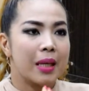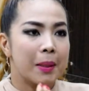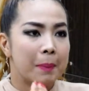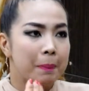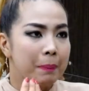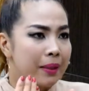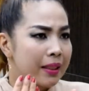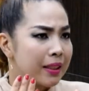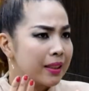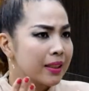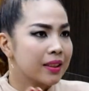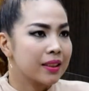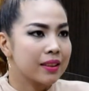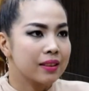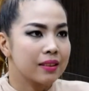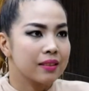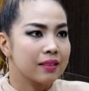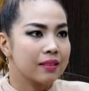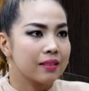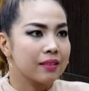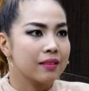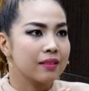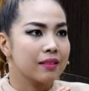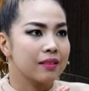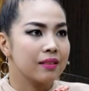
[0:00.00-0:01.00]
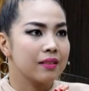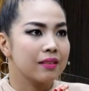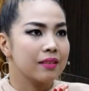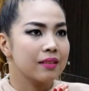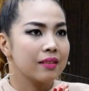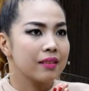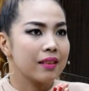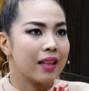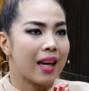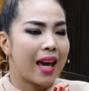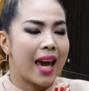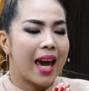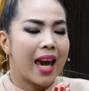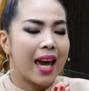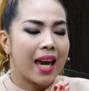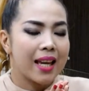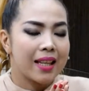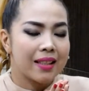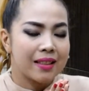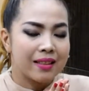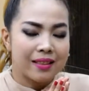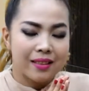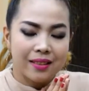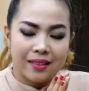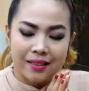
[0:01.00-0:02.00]
Keep it.
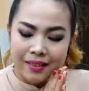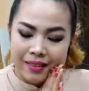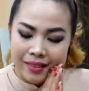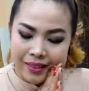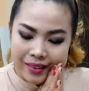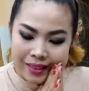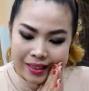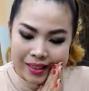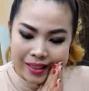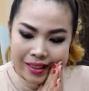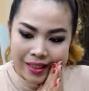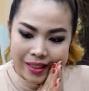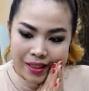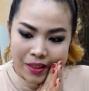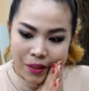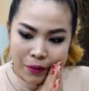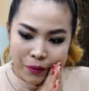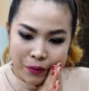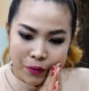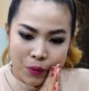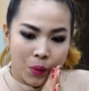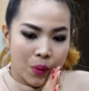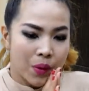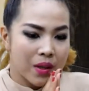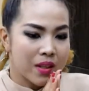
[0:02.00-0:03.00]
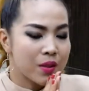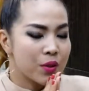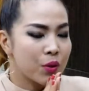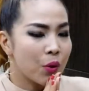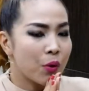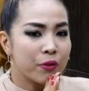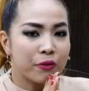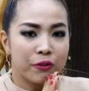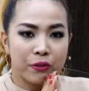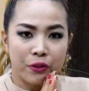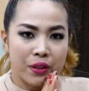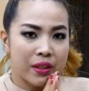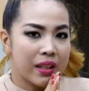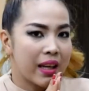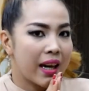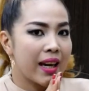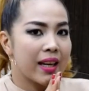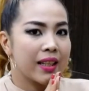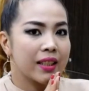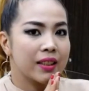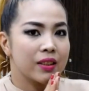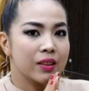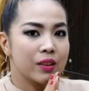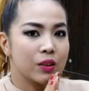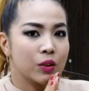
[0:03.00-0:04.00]
And of course, don't
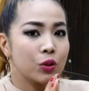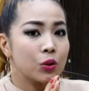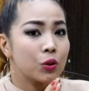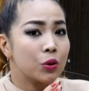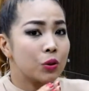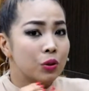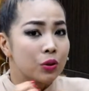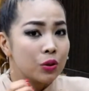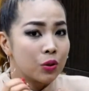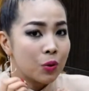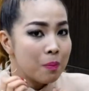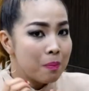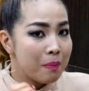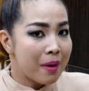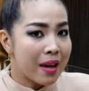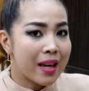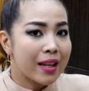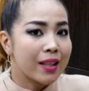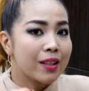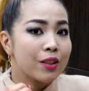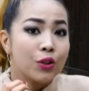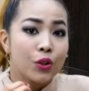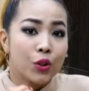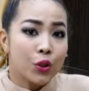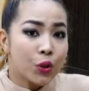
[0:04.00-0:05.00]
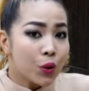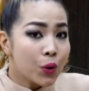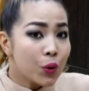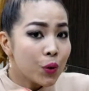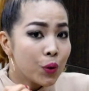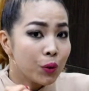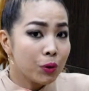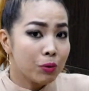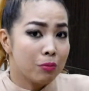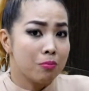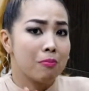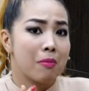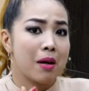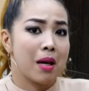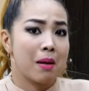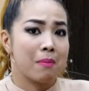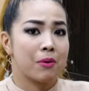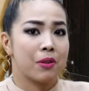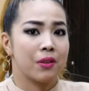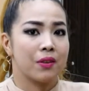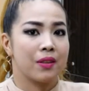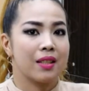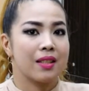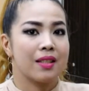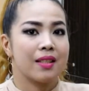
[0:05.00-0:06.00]
forget to make new good
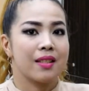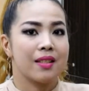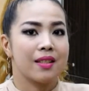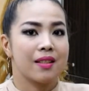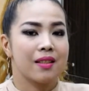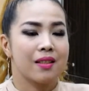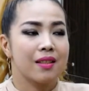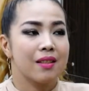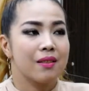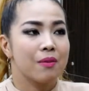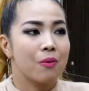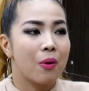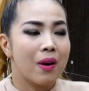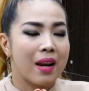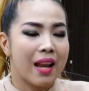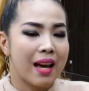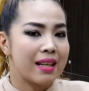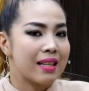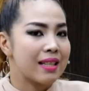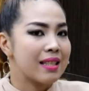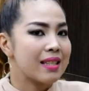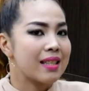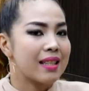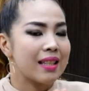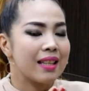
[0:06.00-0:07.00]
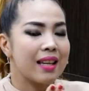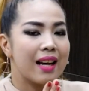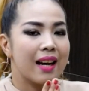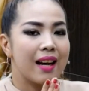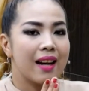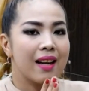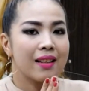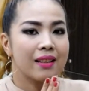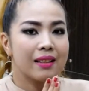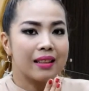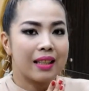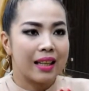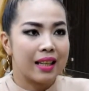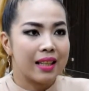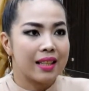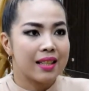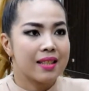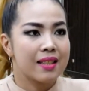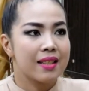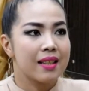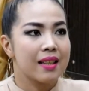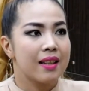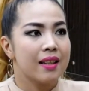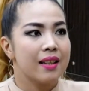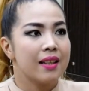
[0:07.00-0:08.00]
memories. Wala na sila,
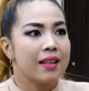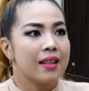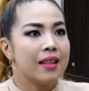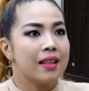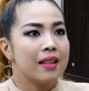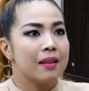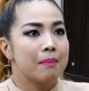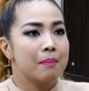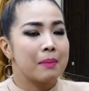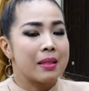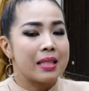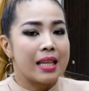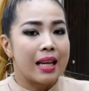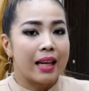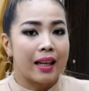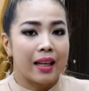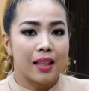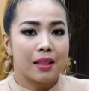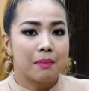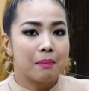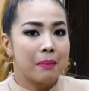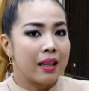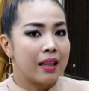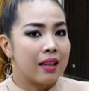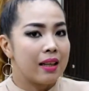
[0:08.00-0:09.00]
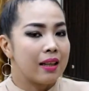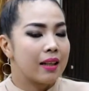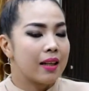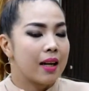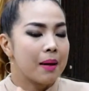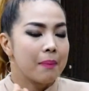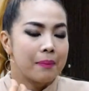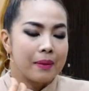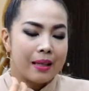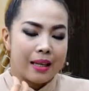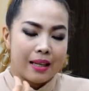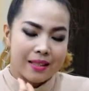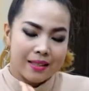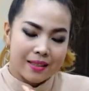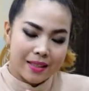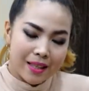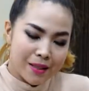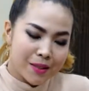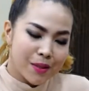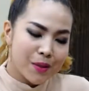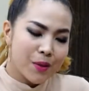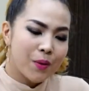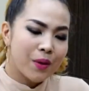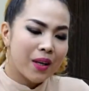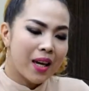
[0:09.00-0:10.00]
yes. Masakit, mahirap, yes,
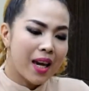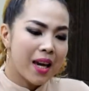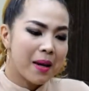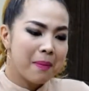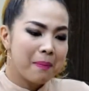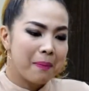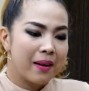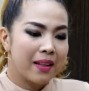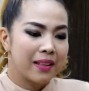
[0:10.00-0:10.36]
that's okay.